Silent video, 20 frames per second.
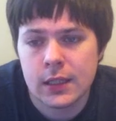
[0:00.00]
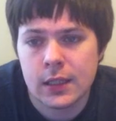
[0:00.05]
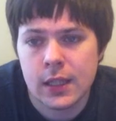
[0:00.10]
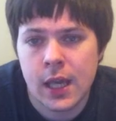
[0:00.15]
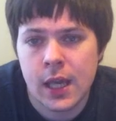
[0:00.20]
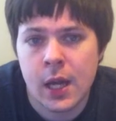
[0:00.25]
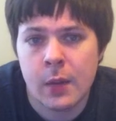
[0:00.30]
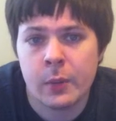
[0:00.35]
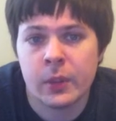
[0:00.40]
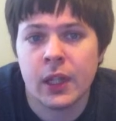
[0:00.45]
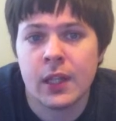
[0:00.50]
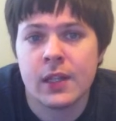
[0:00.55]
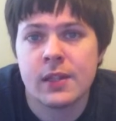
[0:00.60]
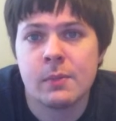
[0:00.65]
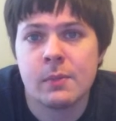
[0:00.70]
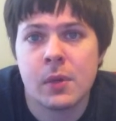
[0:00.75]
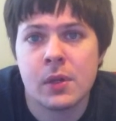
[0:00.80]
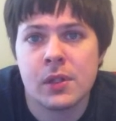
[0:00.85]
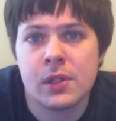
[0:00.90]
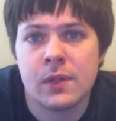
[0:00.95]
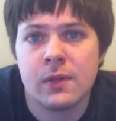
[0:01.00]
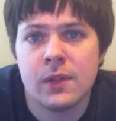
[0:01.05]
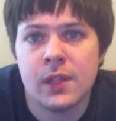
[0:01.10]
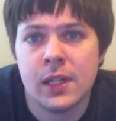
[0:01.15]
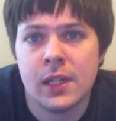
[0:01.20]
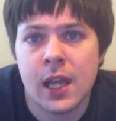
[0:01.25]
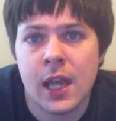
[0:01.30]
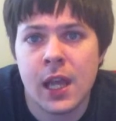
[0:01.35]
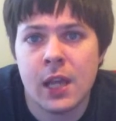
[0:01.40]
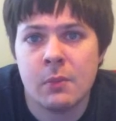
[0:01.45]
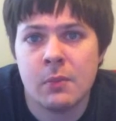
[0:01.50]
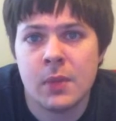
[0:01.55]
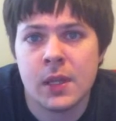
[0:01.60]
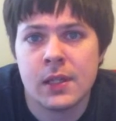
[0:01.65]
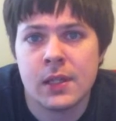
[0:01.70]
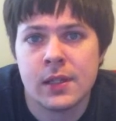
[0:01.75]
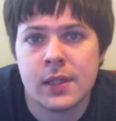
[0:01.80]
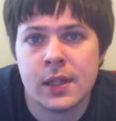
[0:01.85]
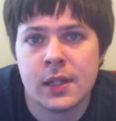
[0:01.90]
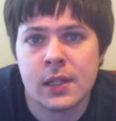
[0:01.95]
It emulates most of the
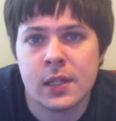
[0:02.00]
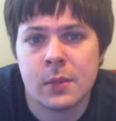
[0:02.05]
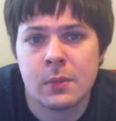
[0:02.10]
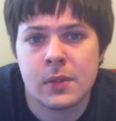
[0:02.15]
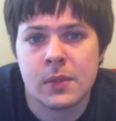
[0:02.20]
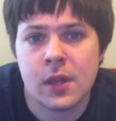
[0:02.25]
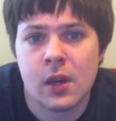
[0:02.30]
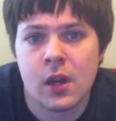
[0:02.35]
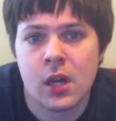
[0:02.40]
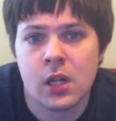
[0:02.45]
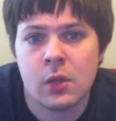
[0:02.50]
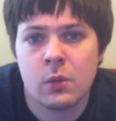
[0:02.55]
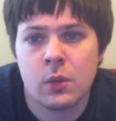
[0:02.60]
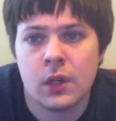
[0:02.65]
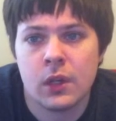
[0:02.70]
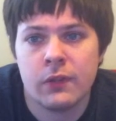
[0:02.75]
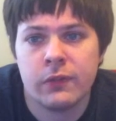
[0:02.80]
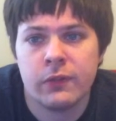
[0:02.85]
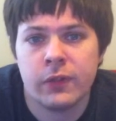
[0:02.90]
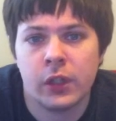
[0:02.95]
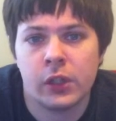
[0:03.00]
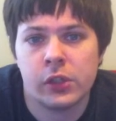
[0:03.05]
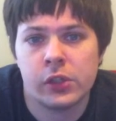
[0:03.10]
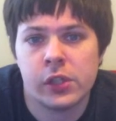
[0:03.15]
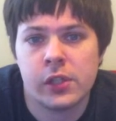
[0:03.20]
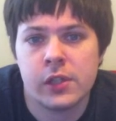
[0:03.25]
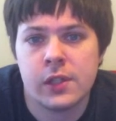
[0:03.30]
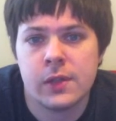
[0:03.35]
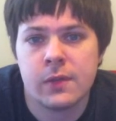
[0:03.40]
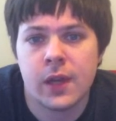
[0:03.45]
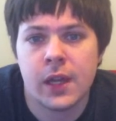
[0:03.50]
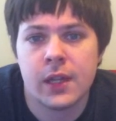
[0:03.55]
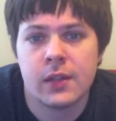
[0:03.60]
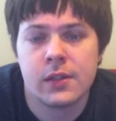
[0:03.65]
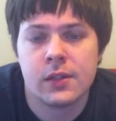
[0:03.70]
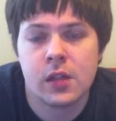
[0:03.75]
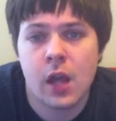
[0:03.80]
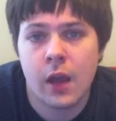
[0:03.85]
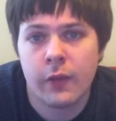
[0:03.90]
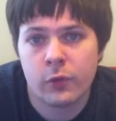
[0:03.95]
8-bit system's hardware functions via
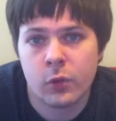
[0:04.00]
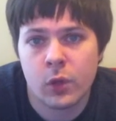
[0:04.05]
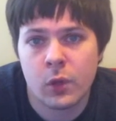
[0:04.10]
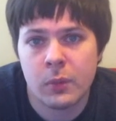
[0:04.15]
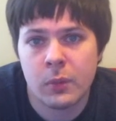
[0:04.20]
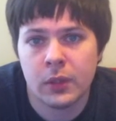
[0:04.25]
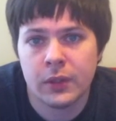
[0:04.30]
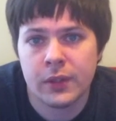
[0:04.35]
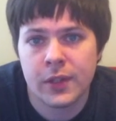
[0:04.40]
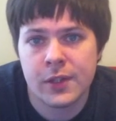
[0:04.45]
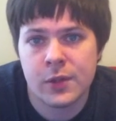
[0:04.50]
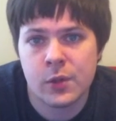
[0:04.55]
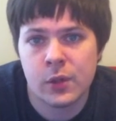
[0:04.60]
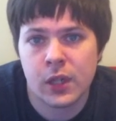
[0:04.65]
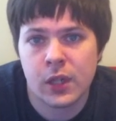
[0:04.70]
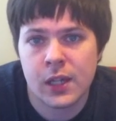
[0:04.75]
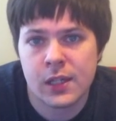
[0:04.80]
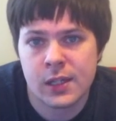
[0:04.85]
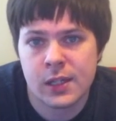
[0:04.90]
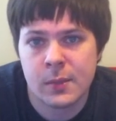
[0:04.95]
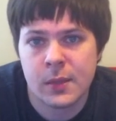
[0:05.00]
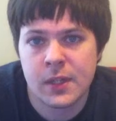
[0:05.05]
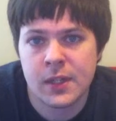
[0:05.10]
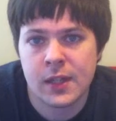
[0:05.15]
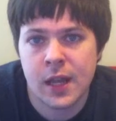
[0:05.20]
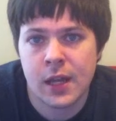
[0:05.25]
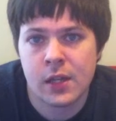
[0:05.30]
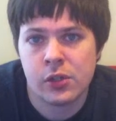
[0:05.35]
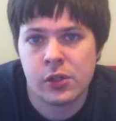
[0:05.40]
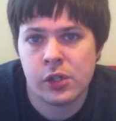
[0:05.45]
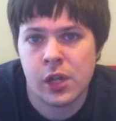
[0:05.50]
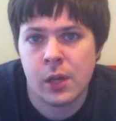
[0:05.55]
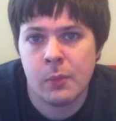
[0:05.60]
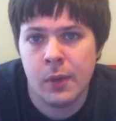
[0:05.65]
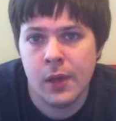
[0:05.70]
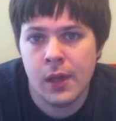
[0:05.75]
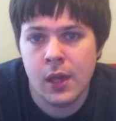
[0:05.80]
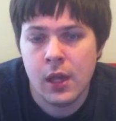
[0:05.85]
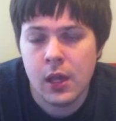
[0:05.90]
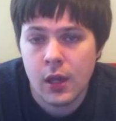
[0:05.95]
software built into a custom-designed chip,
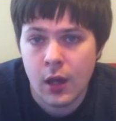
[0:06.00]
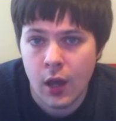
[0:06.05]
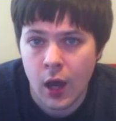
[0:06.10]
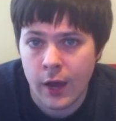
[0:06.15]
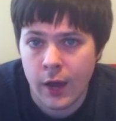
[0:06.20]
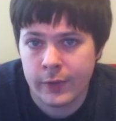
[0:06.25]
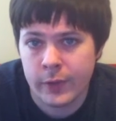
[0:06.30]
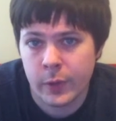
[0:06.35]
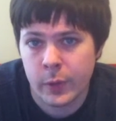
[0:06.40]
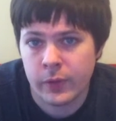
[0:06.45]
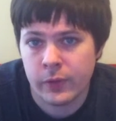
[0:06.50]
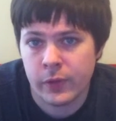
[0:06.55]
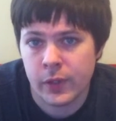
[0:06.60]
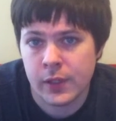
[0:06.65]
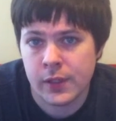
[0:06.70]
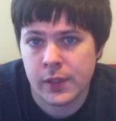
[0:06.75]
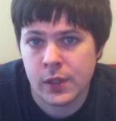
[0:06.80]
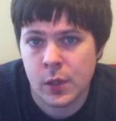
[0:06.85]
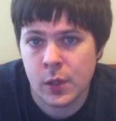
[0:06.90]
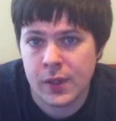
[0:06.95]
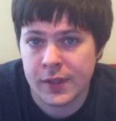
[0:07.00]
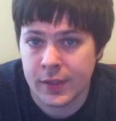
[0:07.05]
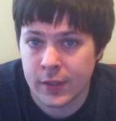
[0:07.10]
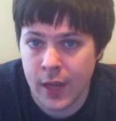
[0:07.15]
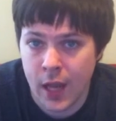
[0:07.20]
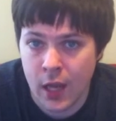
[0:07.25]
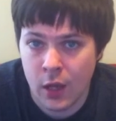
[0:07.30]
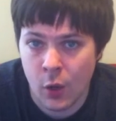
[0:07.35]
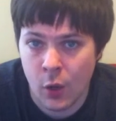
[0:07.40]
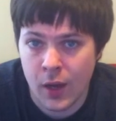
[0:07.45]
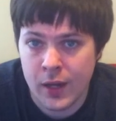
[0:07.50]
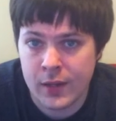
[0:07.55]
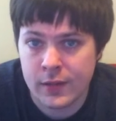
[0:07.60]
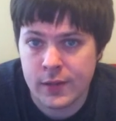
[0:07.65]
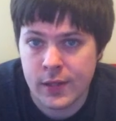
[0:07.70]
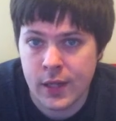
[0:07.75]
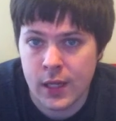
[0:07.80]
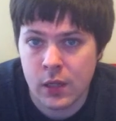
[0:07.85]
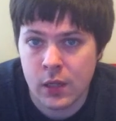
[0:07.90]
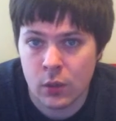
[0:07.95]
often referred to as an
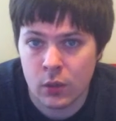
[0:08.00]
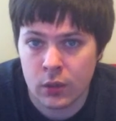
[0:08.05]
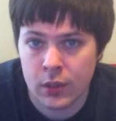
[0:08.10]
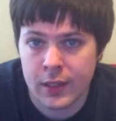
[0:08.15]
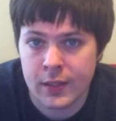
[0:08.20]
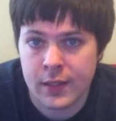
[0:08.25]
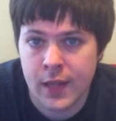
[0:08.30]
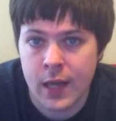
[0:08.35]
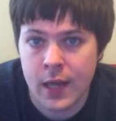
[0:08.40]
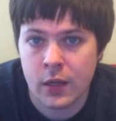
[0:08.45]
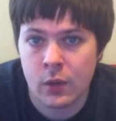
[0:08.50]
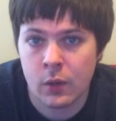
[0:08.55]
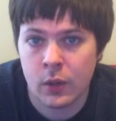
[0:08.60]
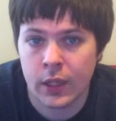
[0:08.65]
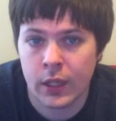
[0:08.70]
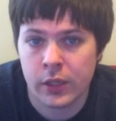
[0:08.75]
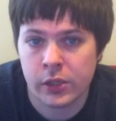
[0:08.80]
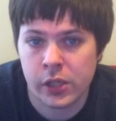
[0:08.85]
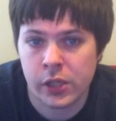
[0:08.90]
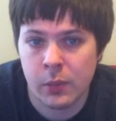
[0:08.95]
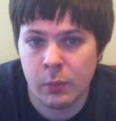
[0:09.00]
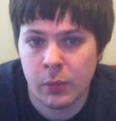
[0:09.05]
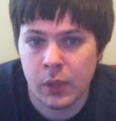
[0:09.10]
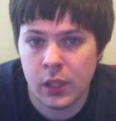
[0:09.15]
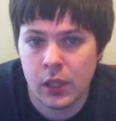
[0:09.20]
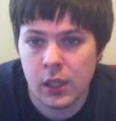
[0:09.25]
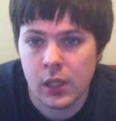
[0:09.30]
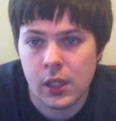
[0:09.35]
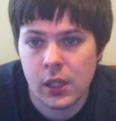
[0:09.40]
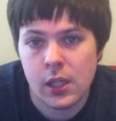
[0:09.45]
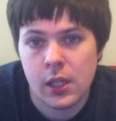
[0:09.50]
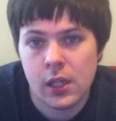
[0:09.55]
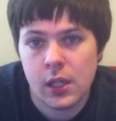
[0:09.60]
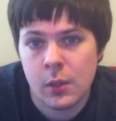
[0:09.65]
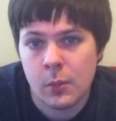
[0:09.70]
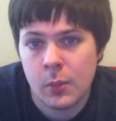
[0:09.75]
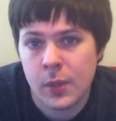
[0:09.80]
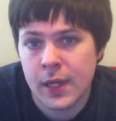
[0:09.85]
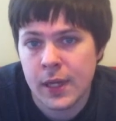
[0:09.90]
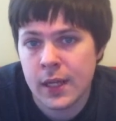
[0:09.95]
NOAC, or Nintendo on a Chip.
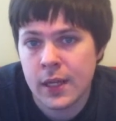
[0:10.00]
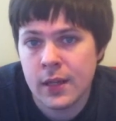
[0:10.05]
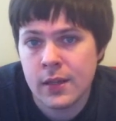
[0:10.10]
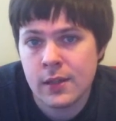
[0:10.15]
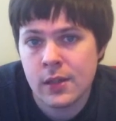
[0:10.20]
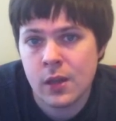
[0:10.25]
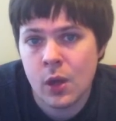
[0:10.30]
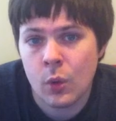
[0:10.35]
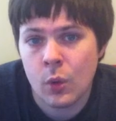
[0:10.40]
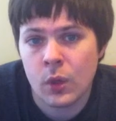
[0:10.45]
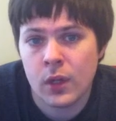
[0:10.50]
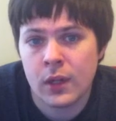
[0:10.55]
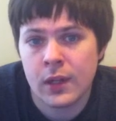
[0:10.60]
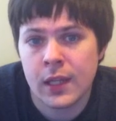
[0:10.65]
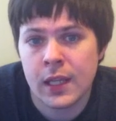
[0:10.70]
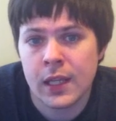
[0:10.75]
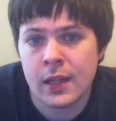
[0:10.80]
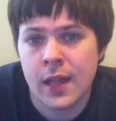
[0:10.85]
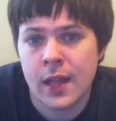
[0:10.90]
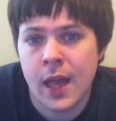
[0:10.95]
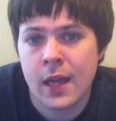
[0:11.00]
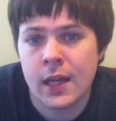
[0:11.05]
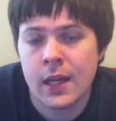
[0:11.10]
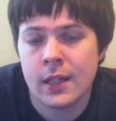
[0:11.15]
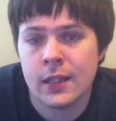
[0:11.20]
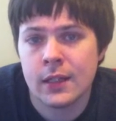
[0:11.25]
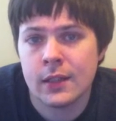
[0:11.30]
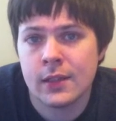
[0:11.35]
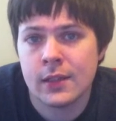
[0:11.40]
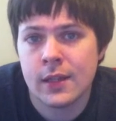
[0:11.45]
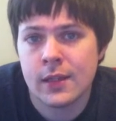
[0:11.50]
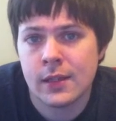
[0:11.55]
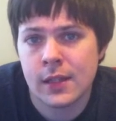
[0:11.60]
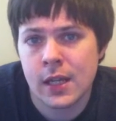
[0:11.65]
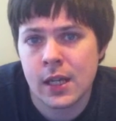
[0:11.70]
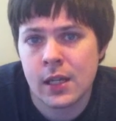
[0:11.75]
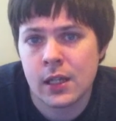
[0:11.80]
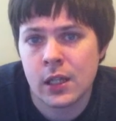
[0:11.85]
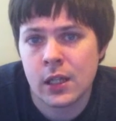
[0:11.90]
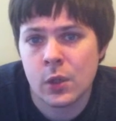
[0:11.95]
But it is noteworthy in that it existed
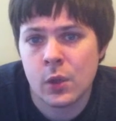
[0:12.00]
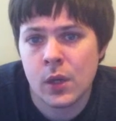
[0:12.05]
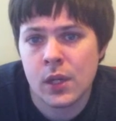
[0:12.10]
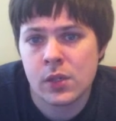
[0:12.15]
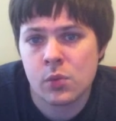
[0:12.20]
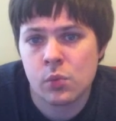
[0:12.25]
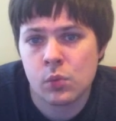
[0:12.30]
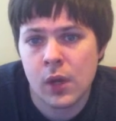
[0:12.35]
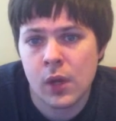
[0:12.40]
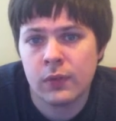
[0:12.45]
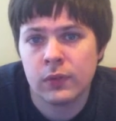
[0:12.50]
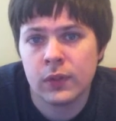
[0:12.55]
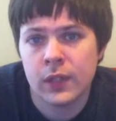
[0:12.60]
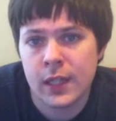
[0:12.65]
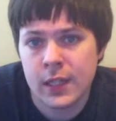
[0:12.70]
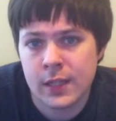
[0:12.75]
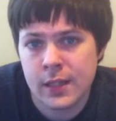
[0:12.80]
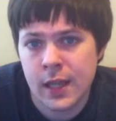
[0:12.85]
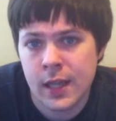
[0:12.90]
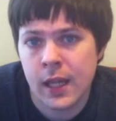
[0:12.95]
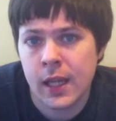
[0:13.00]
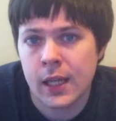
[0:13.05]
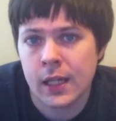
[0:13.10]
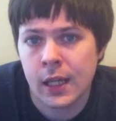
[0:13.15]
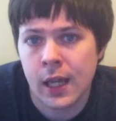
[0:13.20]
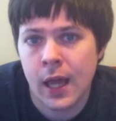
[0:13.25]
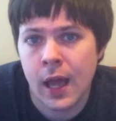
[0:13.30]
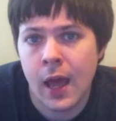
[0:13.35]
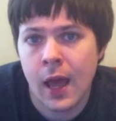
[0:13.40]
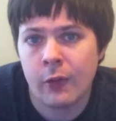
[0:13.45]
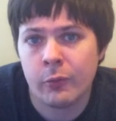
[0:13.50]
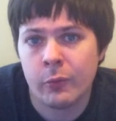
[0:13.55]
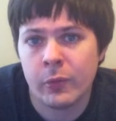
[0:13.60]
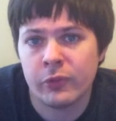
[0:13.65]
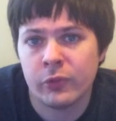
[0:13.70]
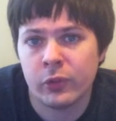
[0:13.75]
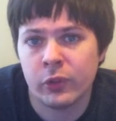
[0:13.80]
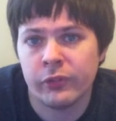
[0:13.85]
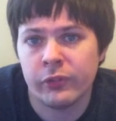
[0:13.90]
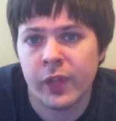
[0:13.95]
in the US roughly a decade and a half
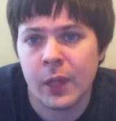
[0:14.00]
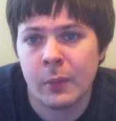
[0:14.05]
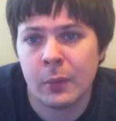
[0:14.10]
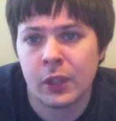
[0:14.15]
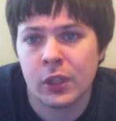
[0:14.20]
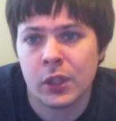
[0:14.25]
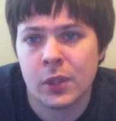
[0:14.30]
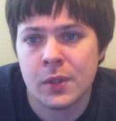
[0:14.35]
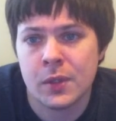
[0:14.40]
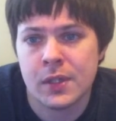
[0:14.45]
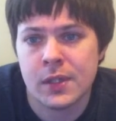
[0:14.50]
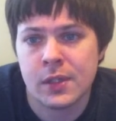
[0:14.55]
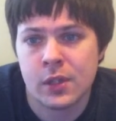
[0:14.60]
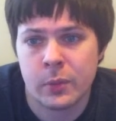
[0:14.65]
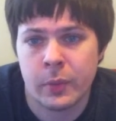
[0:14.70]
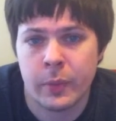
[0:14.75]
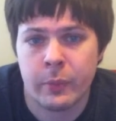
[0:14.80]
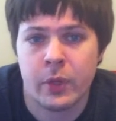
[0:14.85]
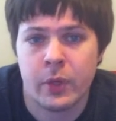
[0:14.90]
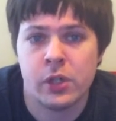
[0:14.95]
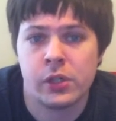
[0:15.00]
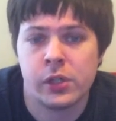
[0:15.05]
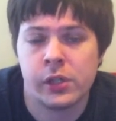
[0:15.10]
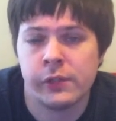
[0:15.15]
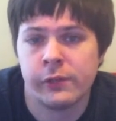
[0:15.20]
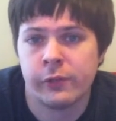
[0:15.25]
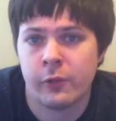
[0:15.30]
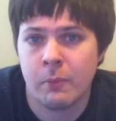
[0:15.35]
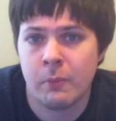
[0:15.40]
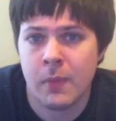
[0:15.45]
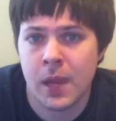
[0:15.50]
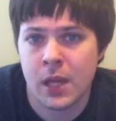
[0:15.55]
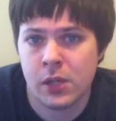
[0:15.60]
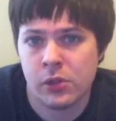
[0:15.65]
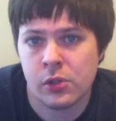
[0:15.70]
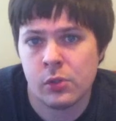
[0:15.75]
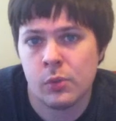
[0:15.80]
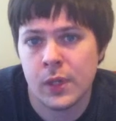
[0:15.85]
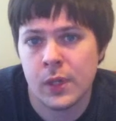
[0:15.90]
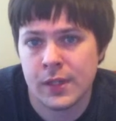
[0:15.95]
before Fami-clones could be purchased from
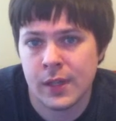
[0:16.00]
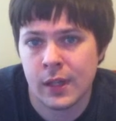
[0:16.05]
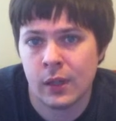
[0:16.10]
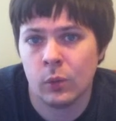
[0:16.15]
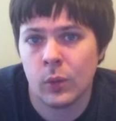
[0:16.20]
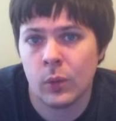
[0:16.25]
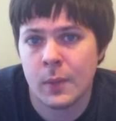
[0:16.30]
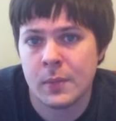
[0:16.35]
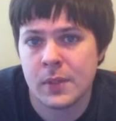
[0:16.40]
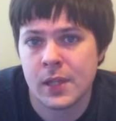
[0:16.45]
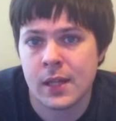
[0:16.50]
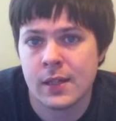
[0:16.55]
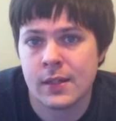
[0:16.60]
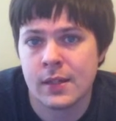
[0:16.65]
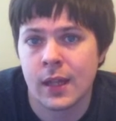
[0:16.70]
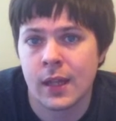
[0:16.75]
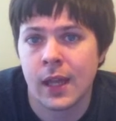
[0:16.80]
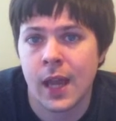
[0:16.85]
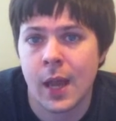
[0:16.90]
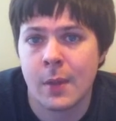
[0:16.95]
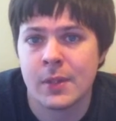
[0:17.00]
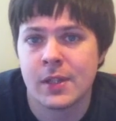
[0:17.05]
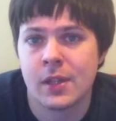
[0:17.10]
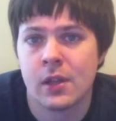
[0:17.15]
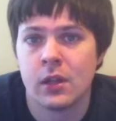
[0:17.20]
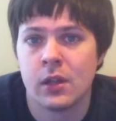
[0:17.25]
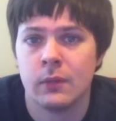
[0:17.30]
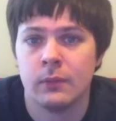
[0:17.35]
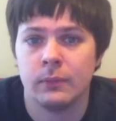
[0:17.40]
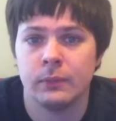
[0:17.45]
major retail websites like Amazon.